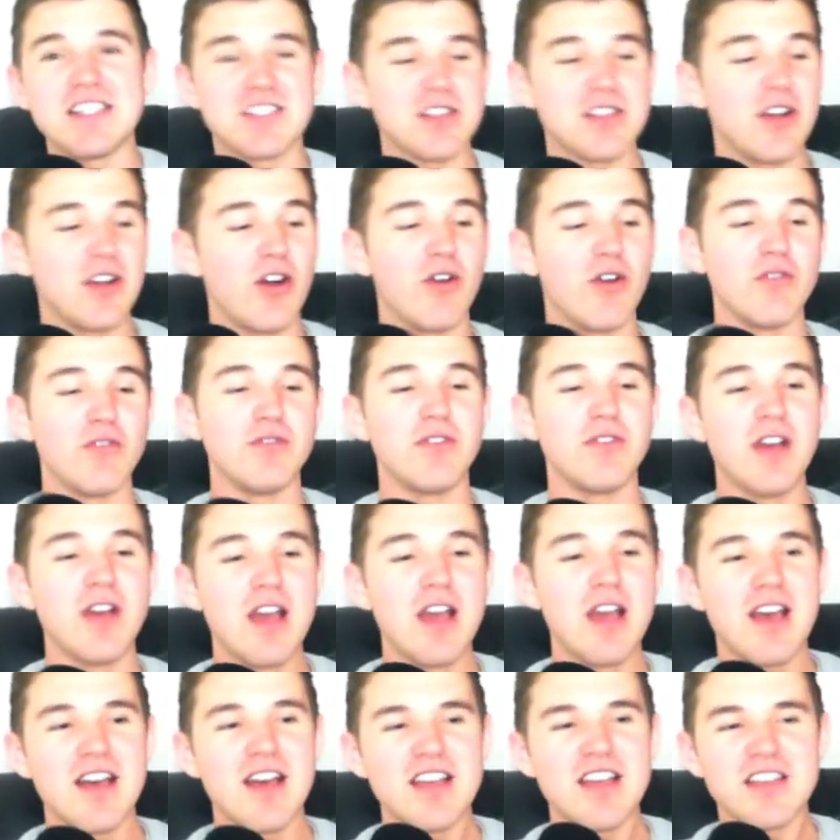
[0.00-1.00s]
of,
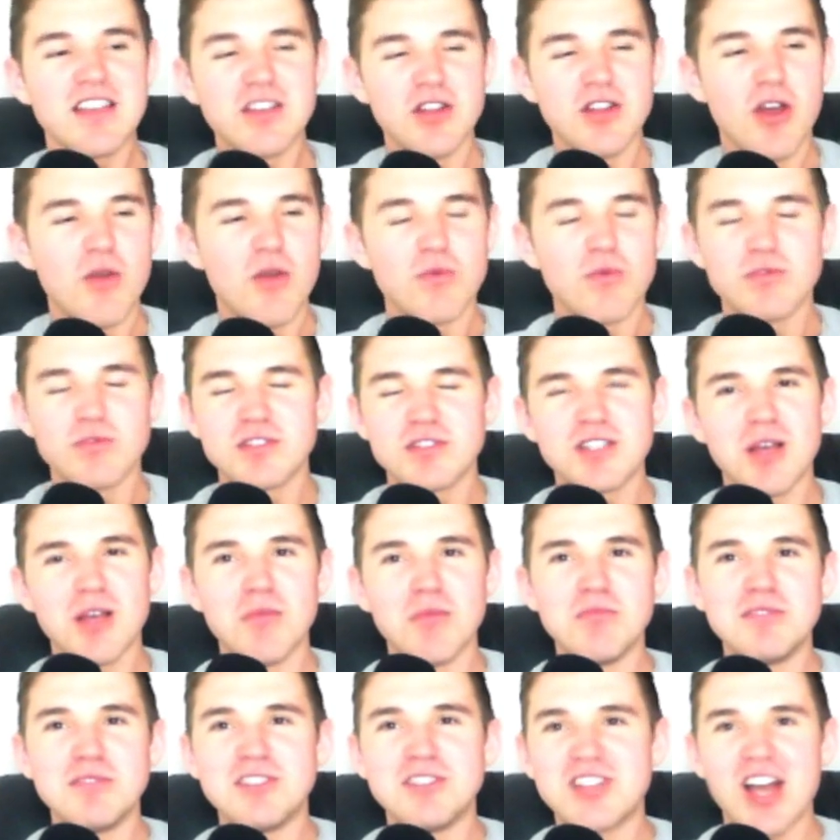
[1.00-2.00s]

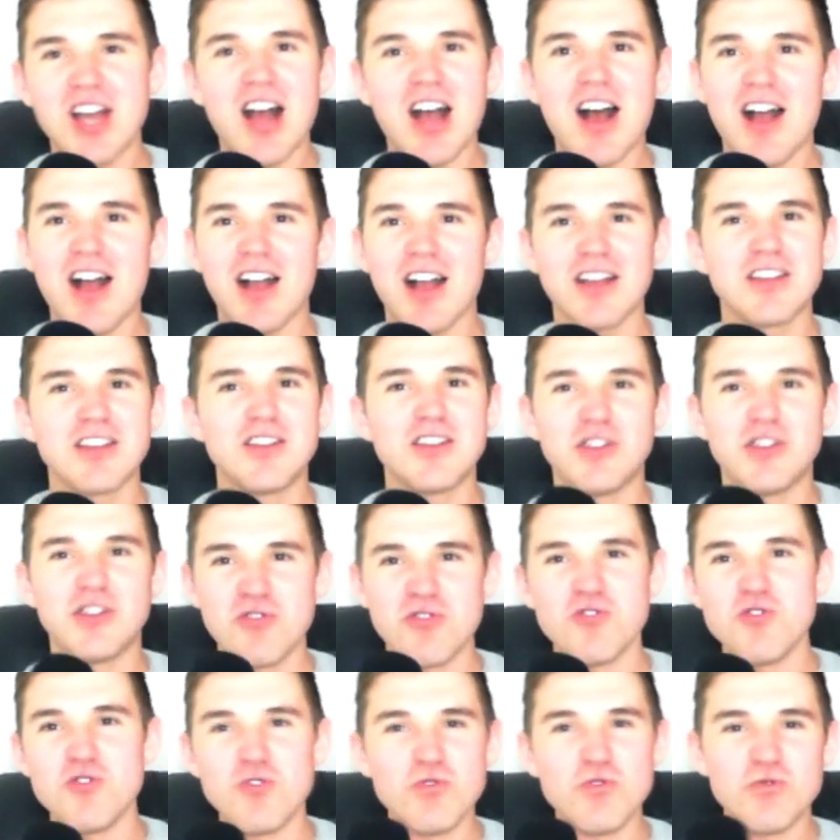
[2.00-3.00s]
some dark,
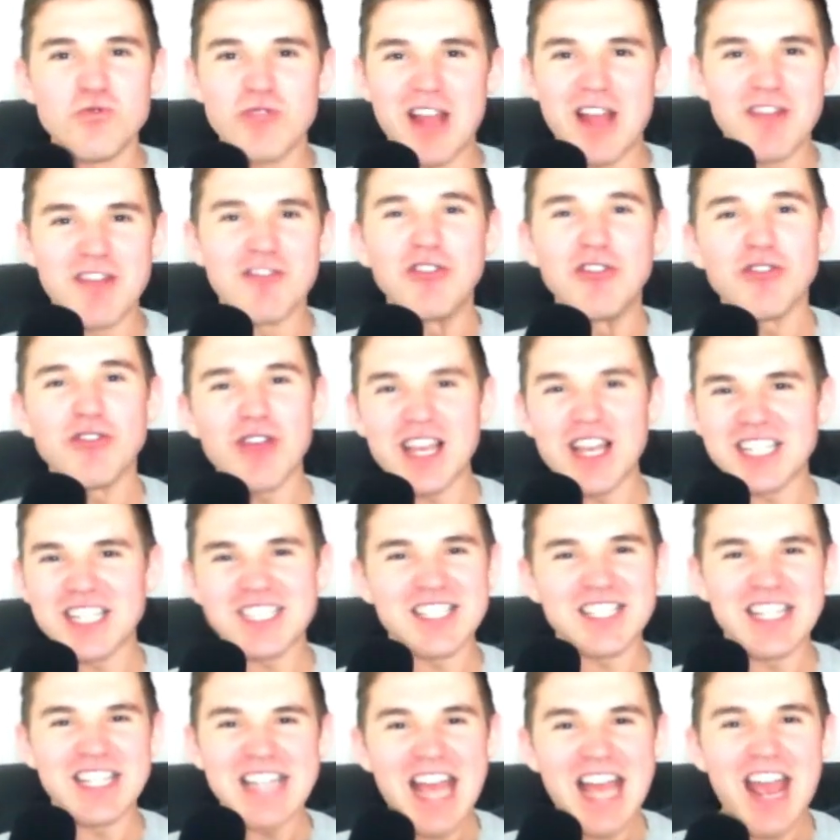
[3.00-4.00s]

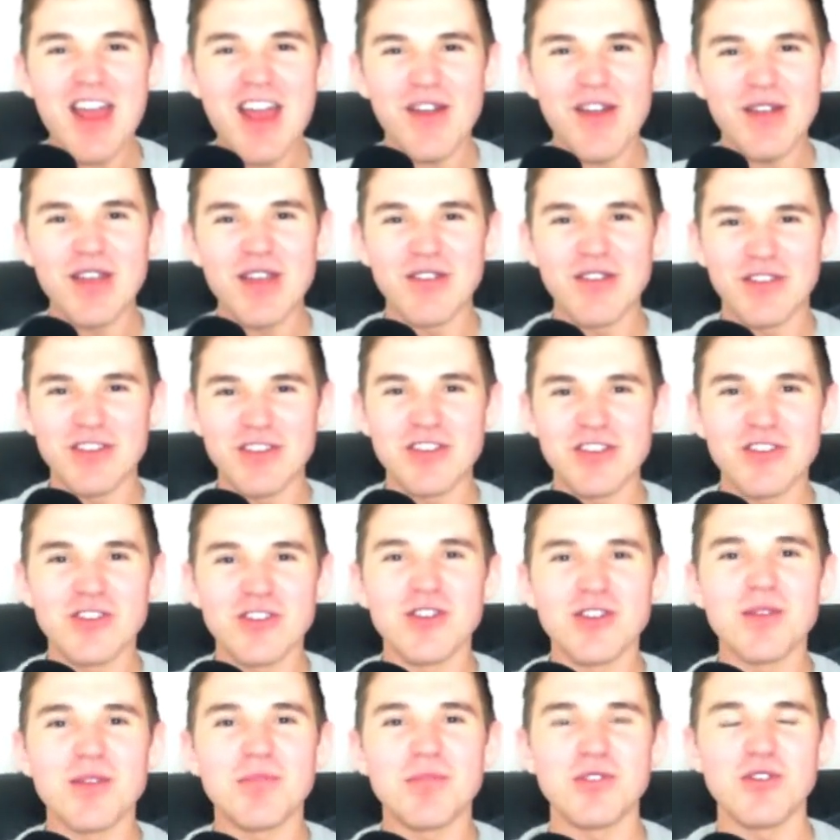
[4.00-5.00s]
ghoul-infested area in
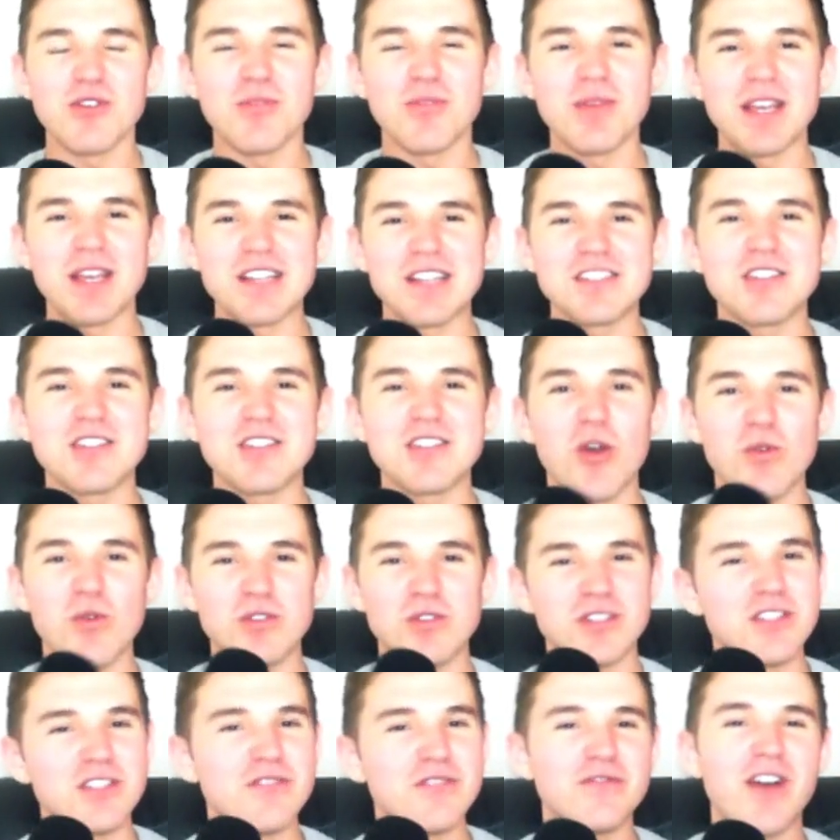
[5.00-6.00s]
Europe, and you're being
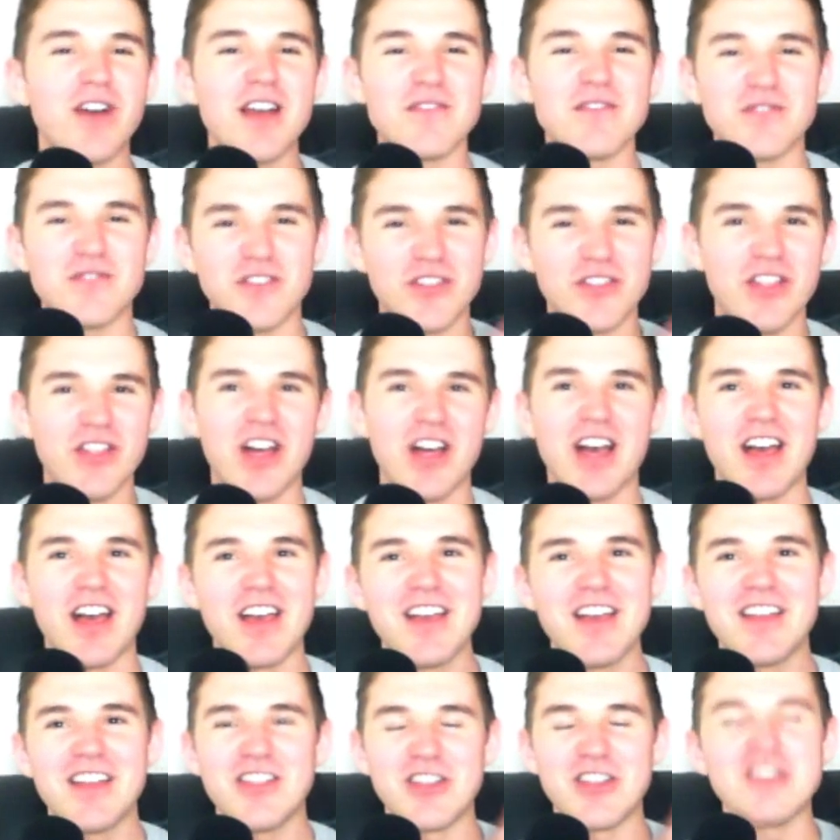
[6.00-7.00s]
told to fight for the
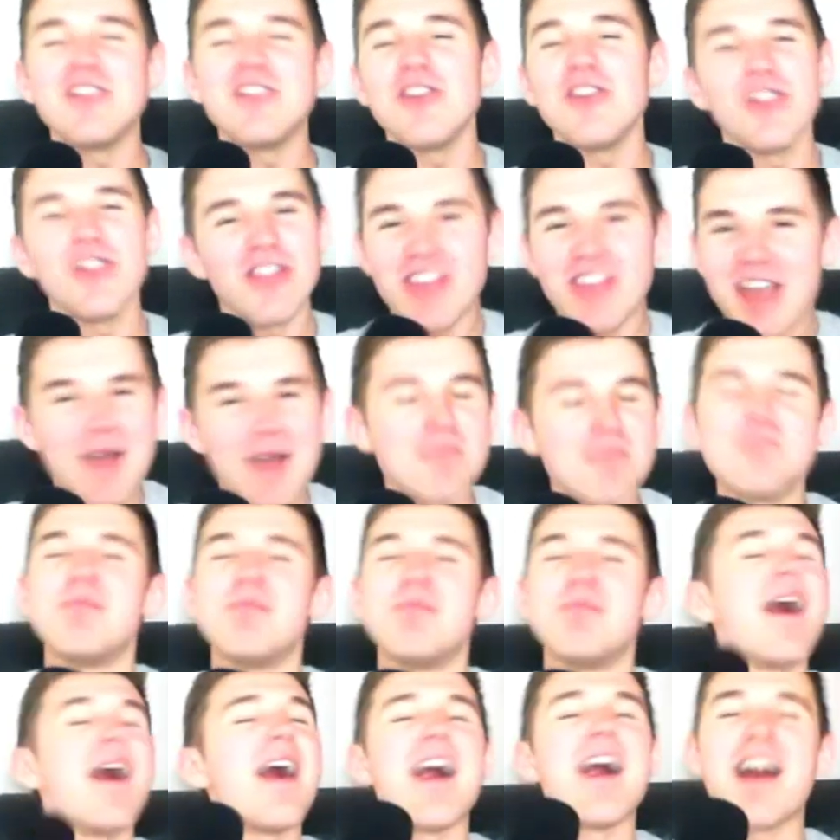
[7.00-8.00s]
good of the
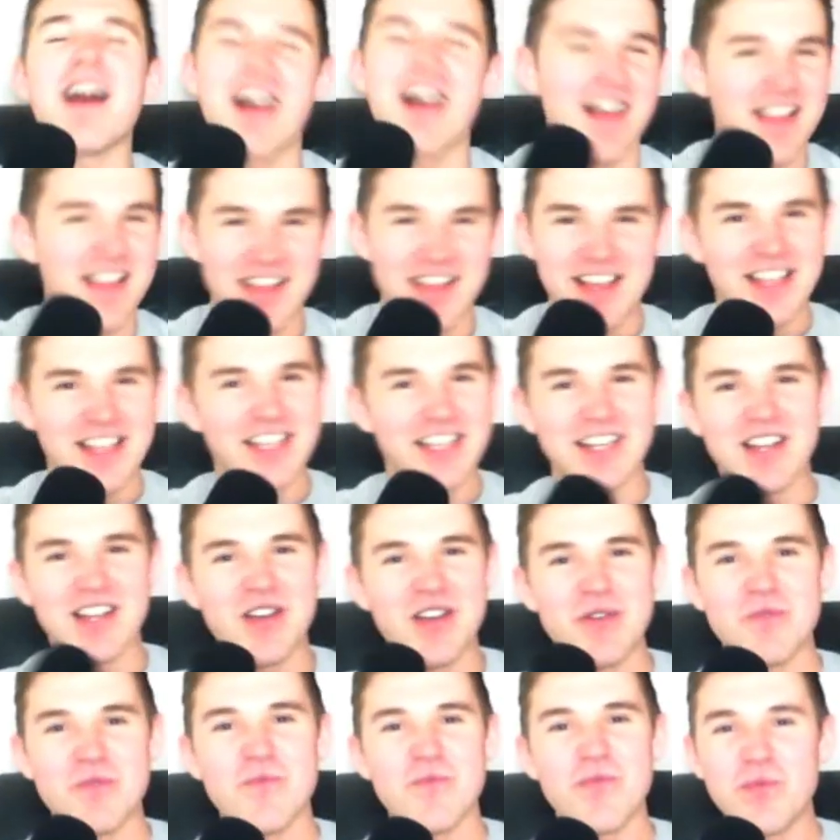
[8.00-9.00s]
empire,
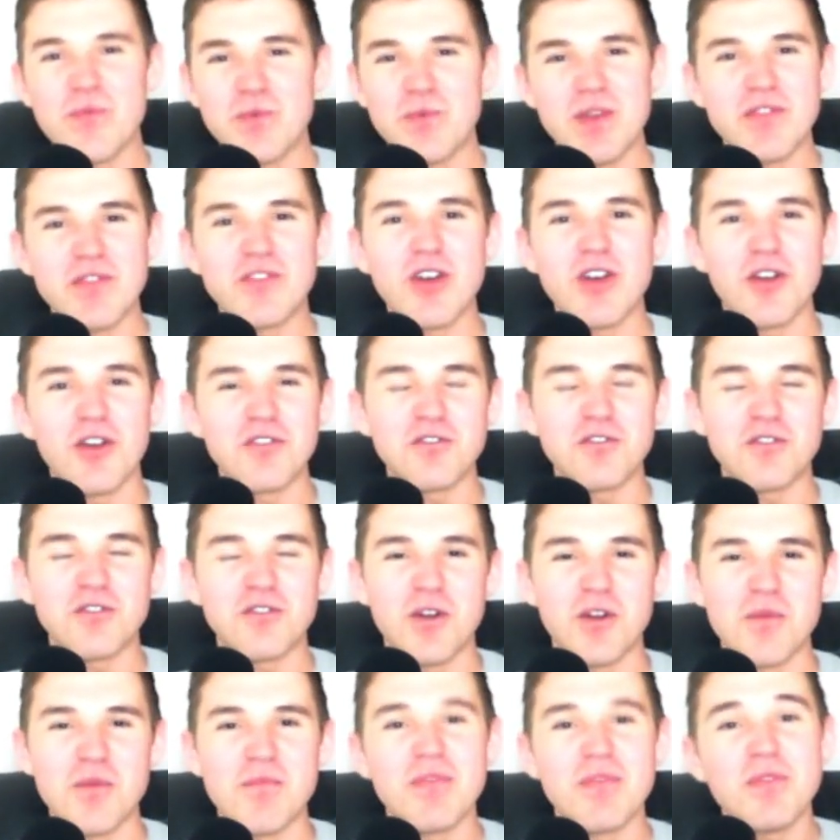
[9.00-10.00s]
we've gone
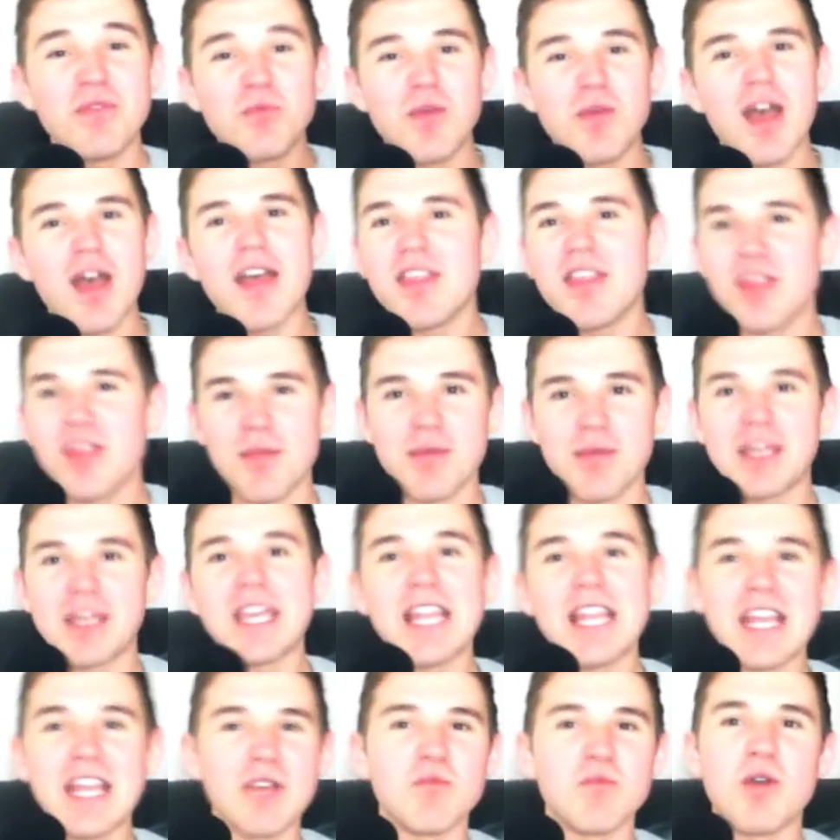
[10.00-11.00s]
from the
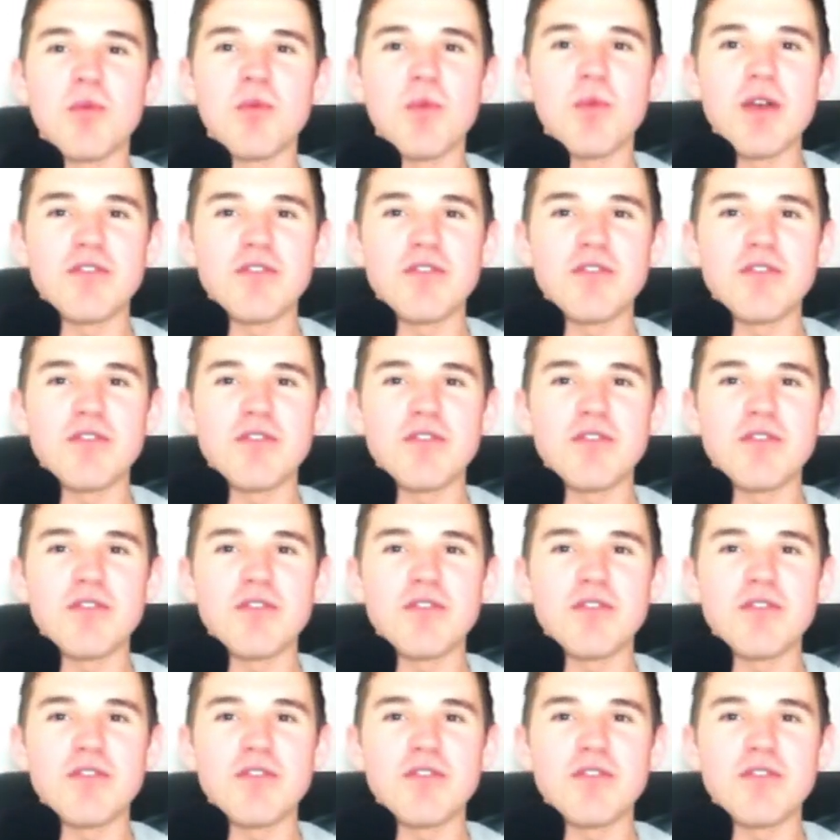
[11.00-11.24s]
beginning where we're